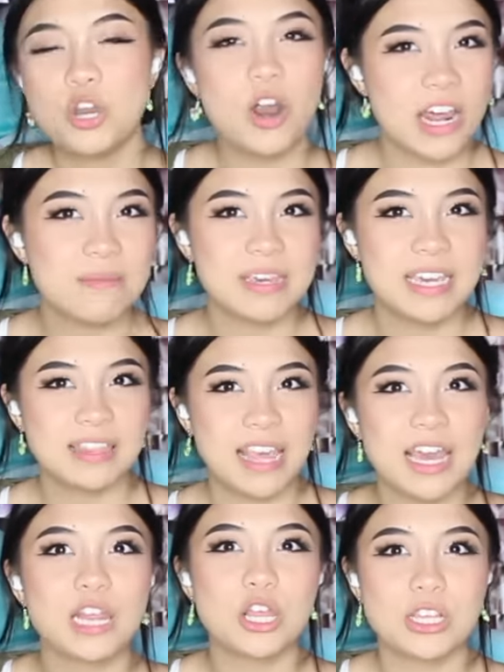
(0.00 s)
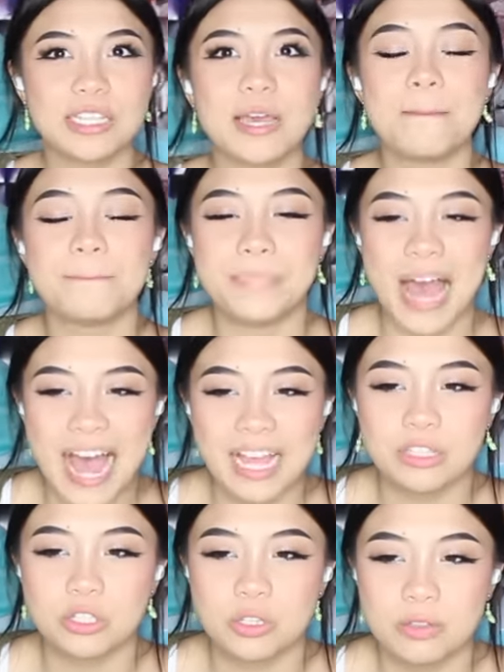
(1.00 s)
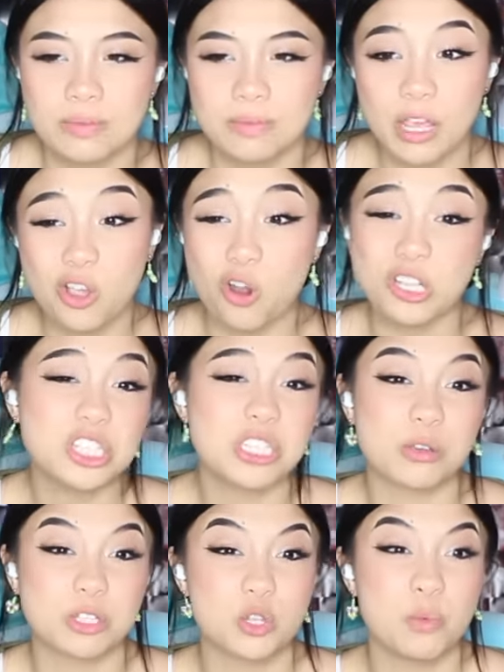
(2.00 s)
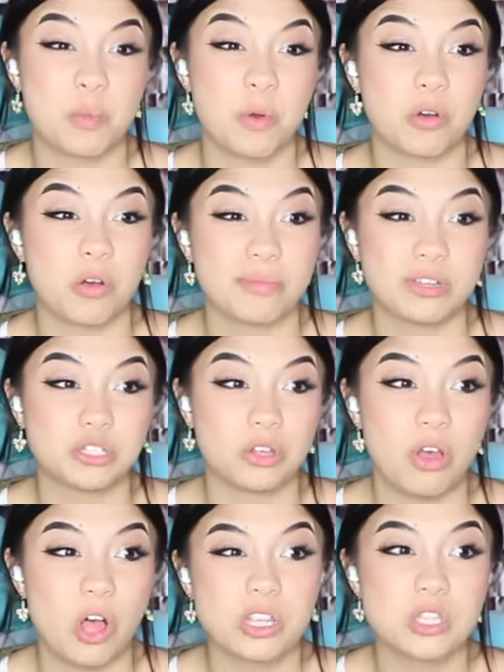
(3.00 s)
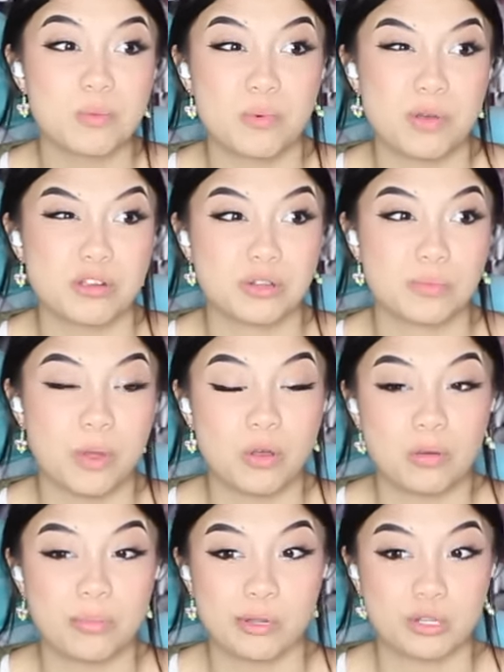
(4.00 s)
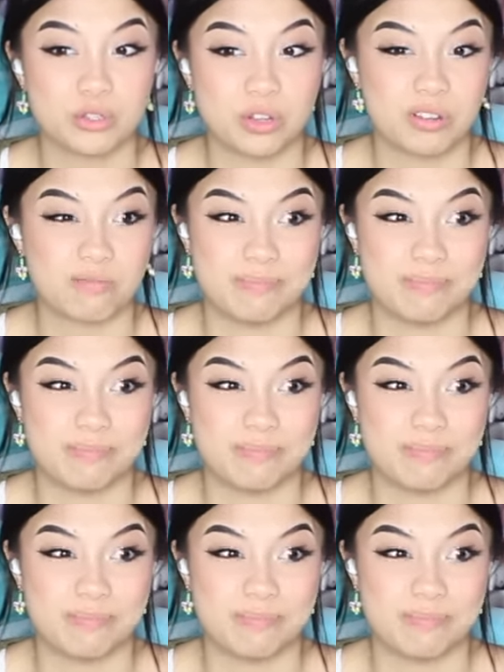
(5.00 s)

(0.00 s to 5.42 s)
You know what I mean? Like, it looks like a bad, like, or just a Super Bowl commercial. All Super Bowl commercials are